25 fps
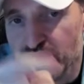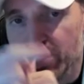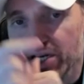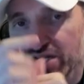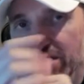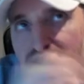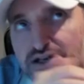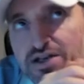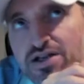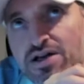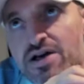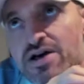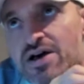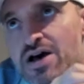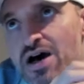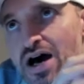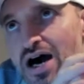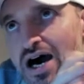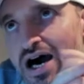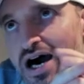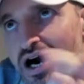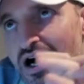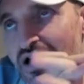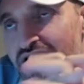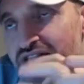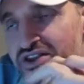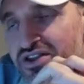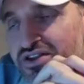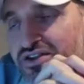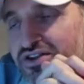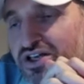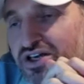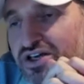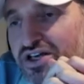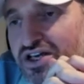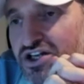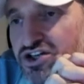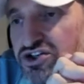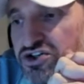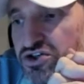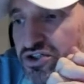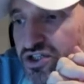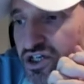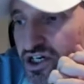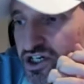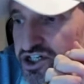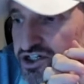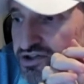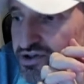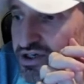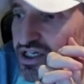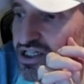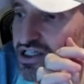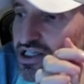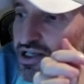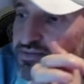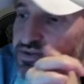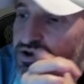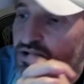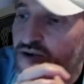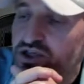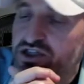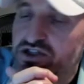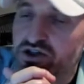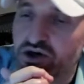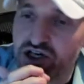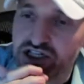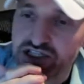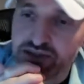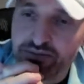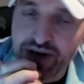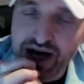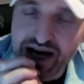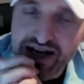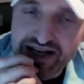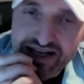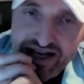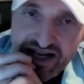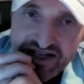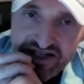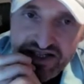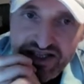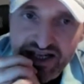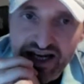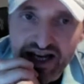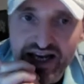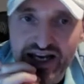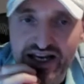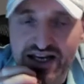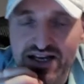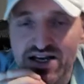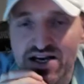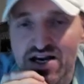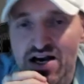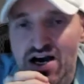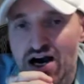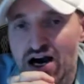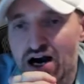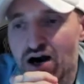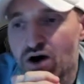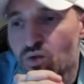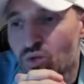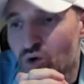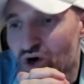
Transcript: put in uh, the, the, introductory clip that we talked about yesterday, uh,